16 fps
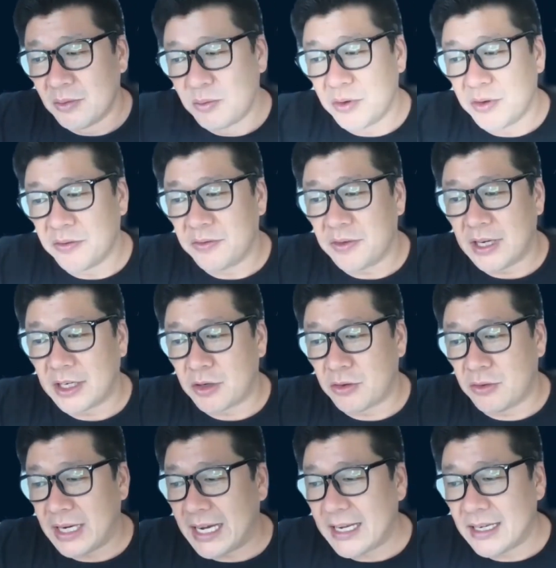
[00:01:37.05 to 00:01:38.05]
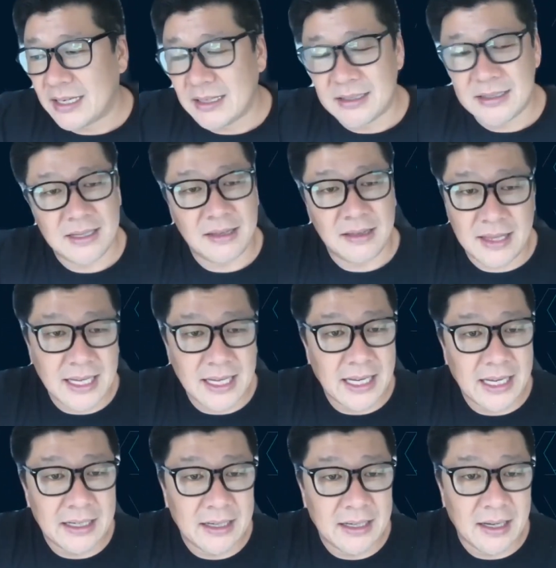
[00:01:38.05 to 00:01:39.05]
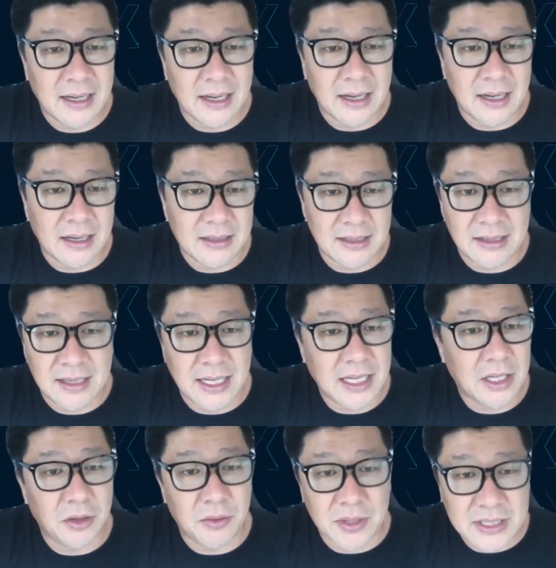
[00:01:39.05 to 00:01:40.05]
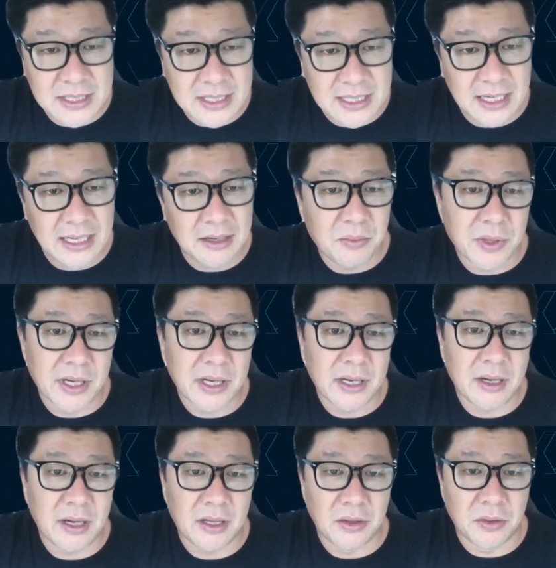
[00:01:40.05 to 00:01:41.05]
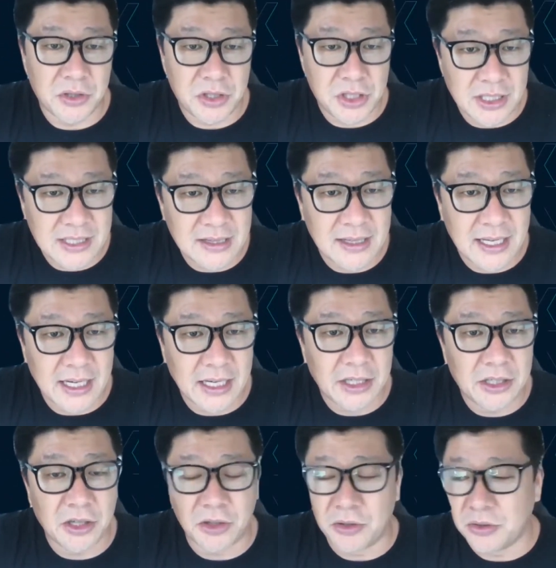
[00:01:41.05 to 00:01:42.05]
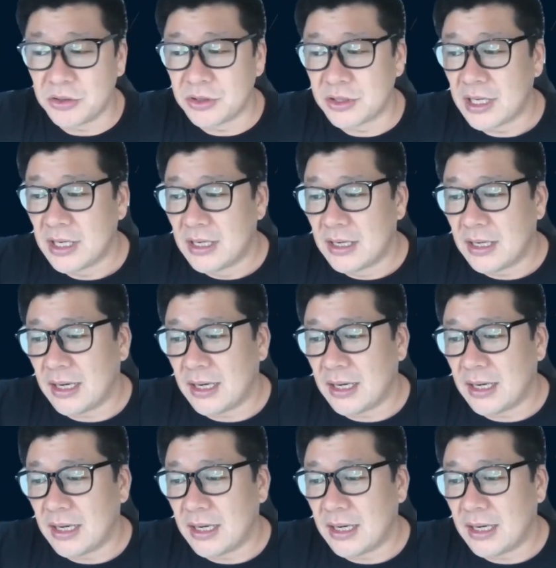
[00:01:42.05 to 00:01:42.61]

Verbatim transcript: We've uh, created synthetic, uh, synthetic USD. We're launching synthetic gold.